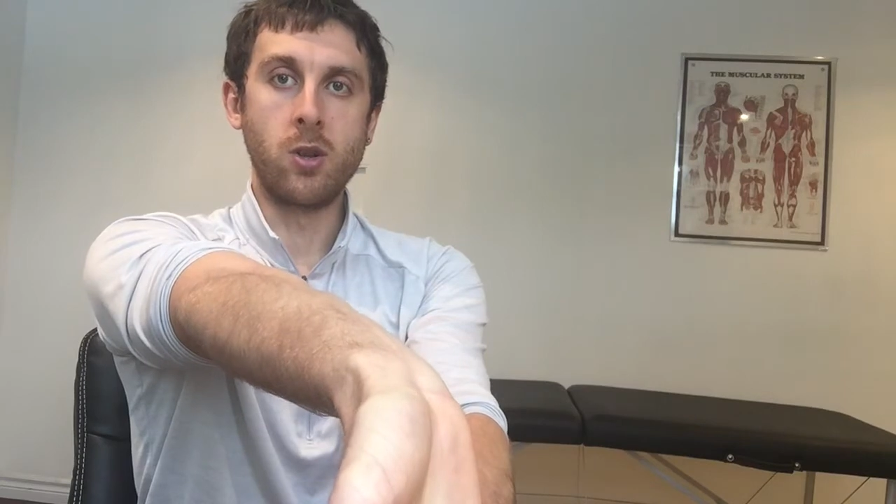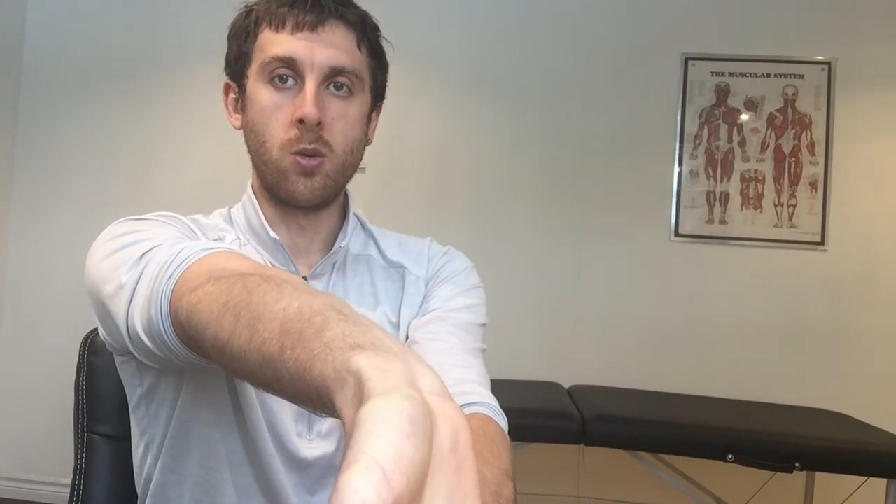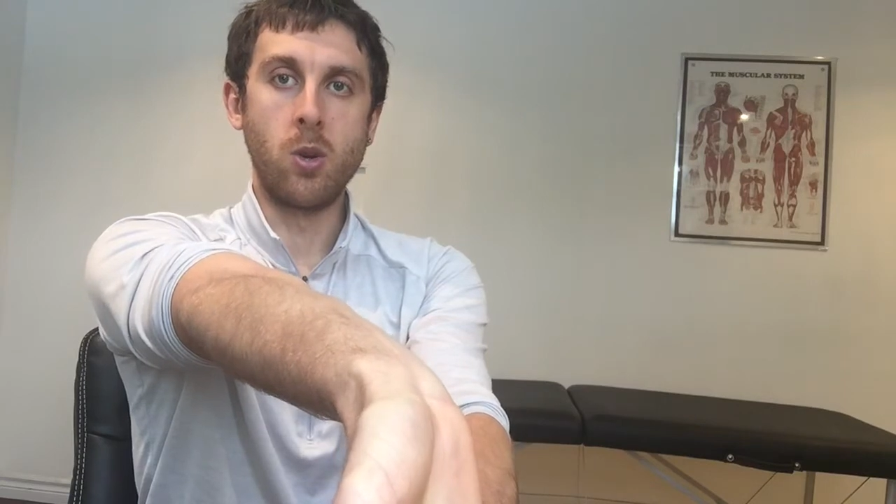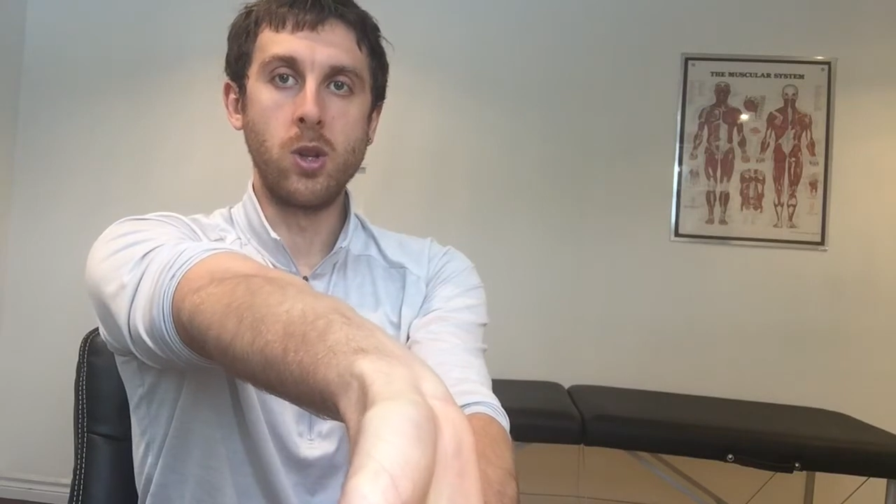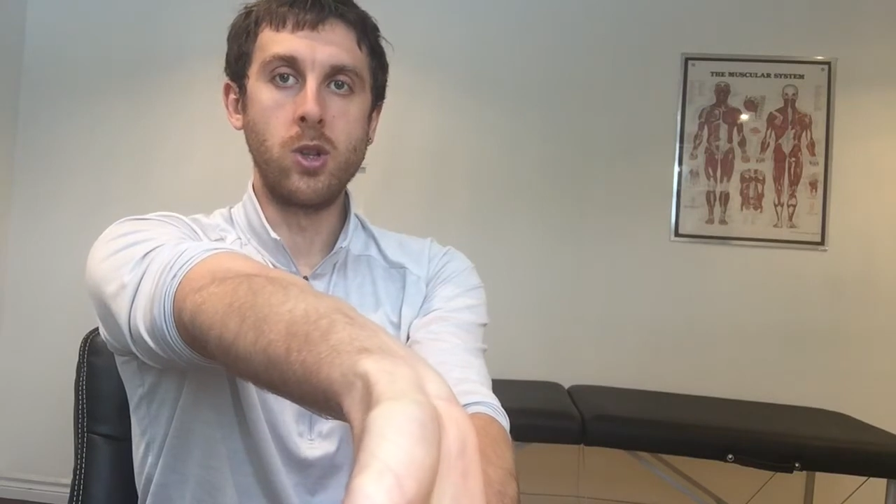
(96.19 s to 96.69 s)

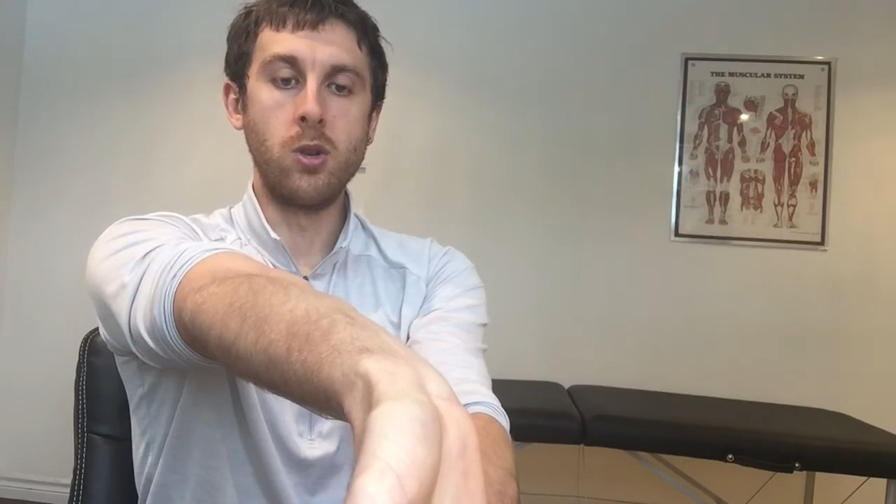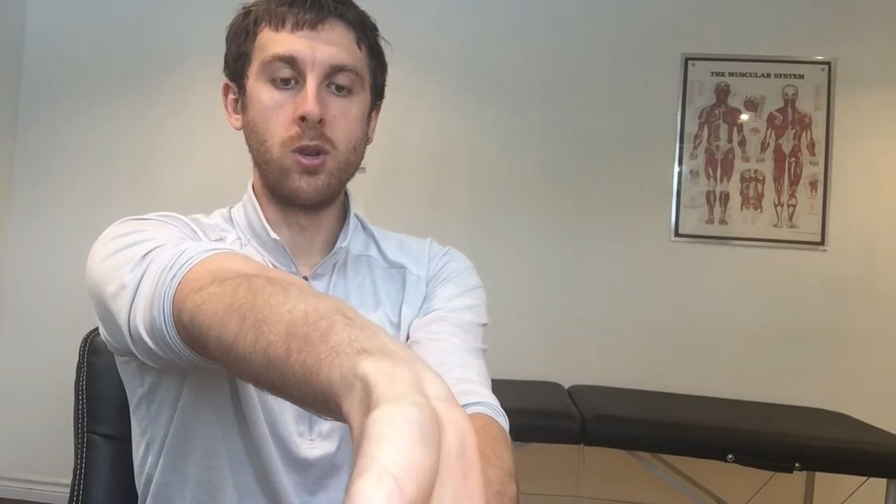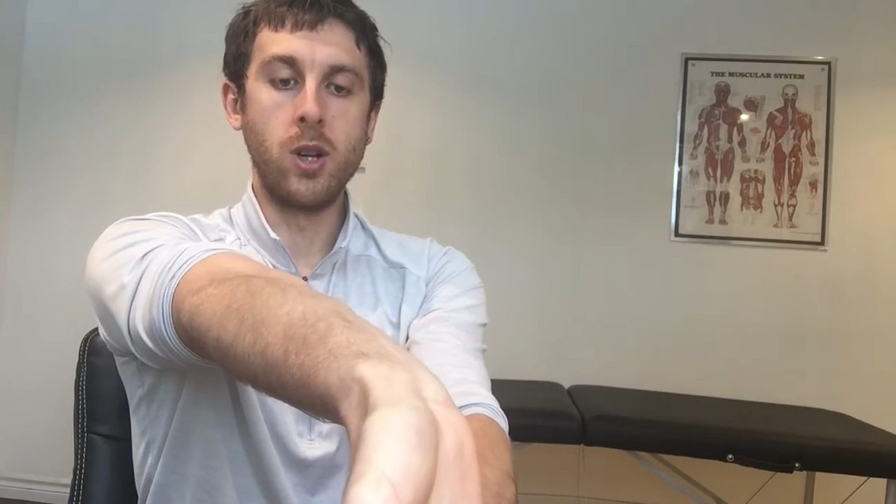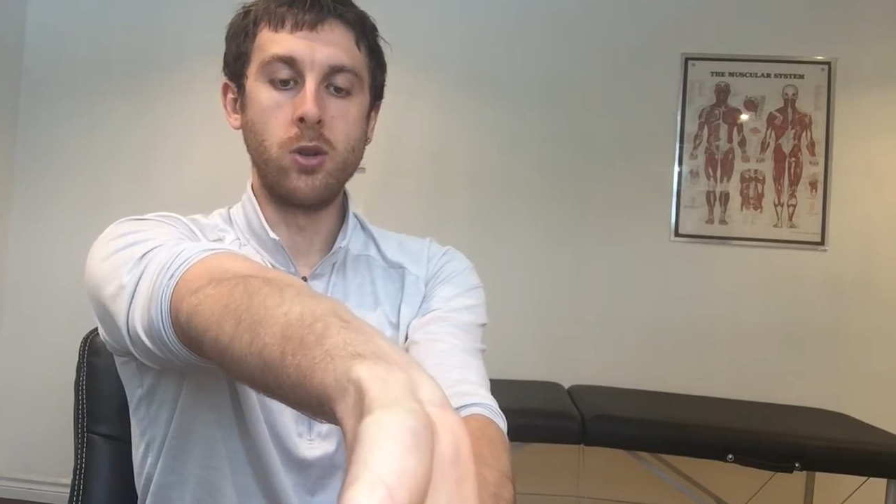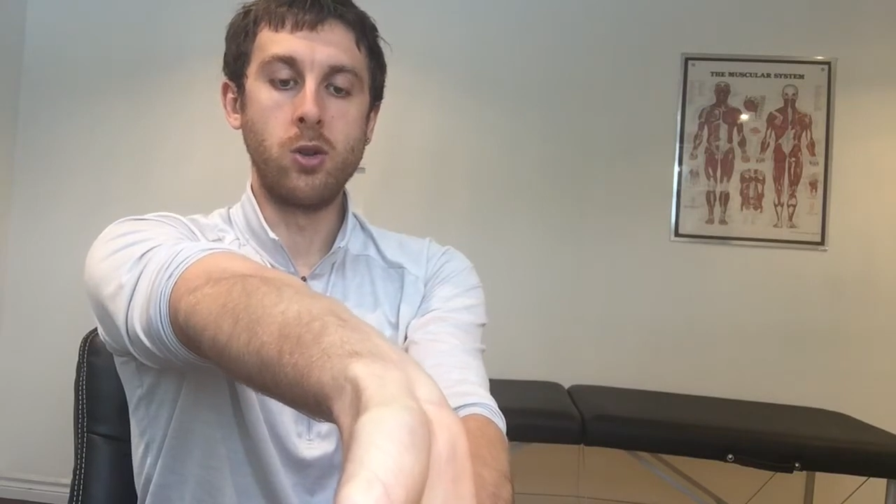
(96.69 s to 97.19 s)
towards you
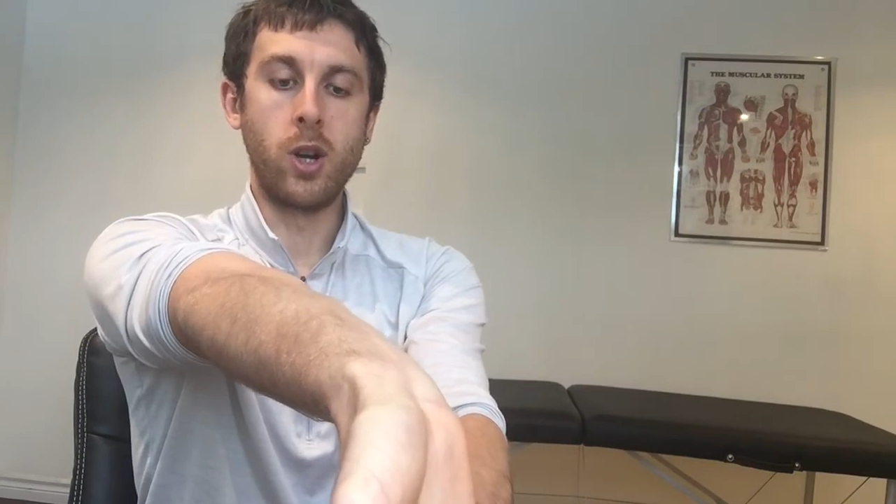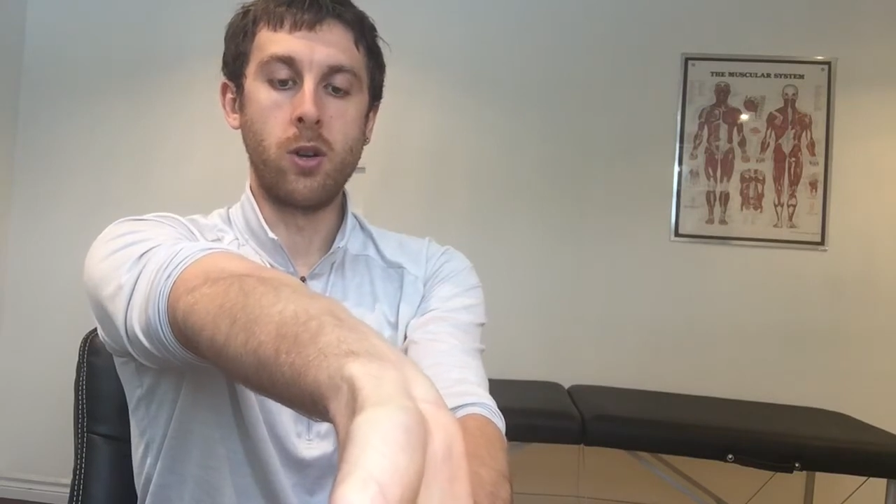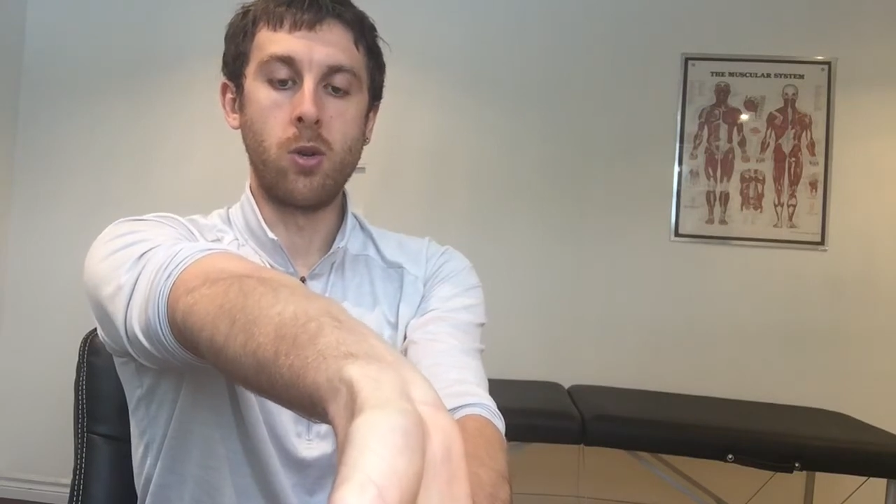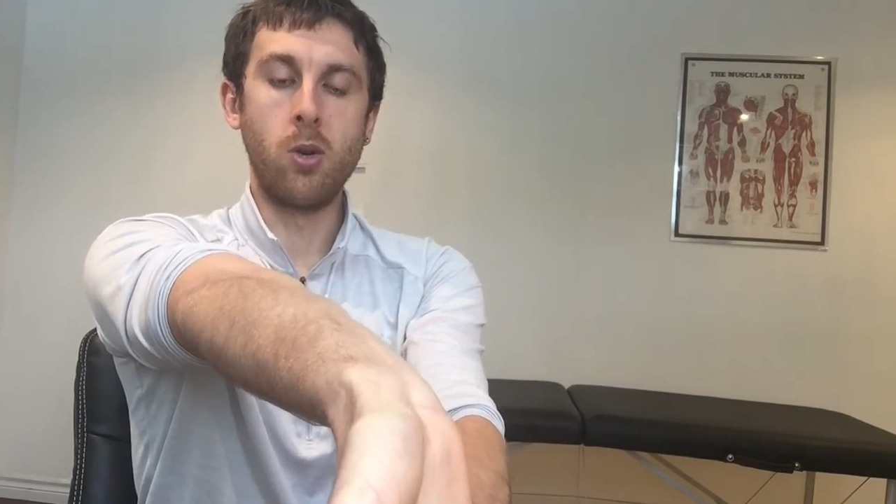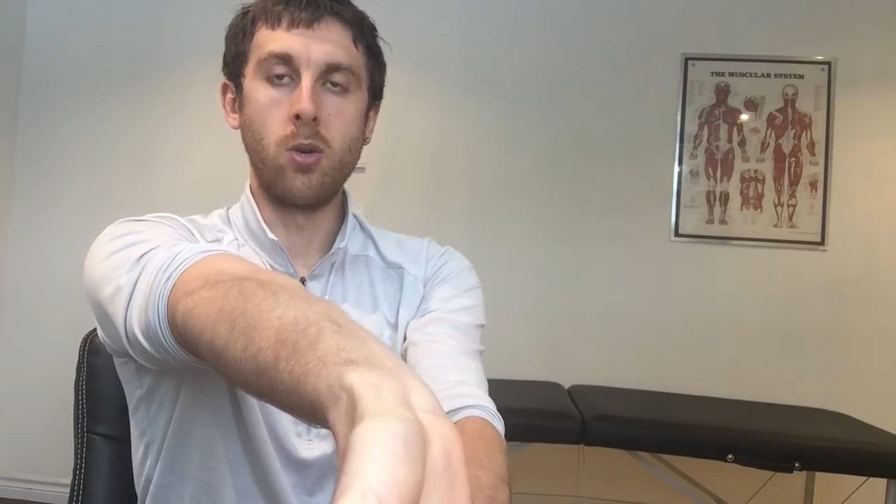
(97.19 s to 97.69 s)
and you try to
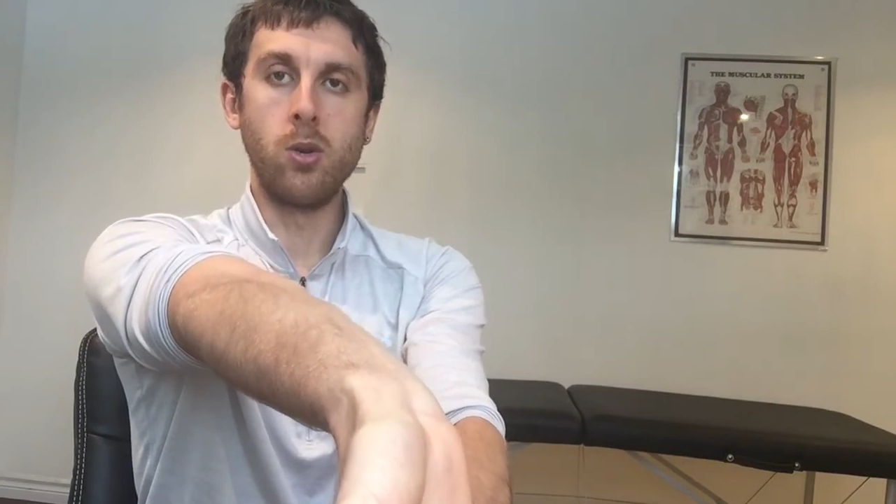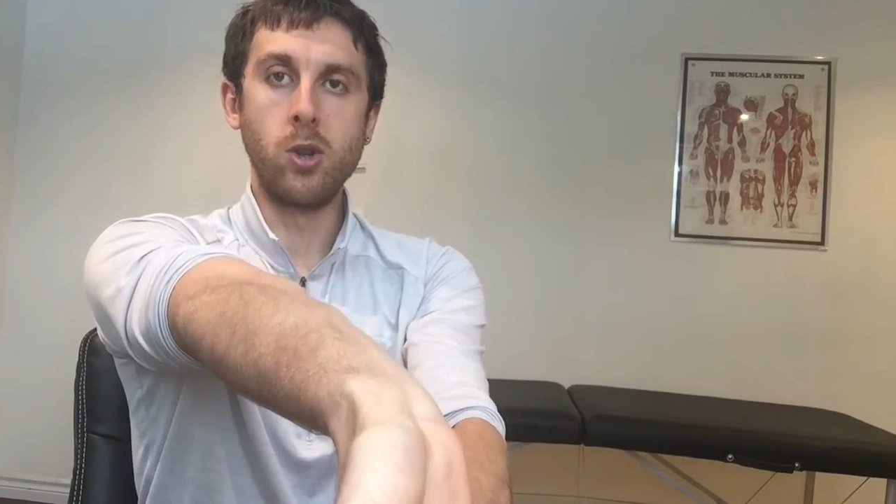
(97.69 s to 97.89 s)
hold,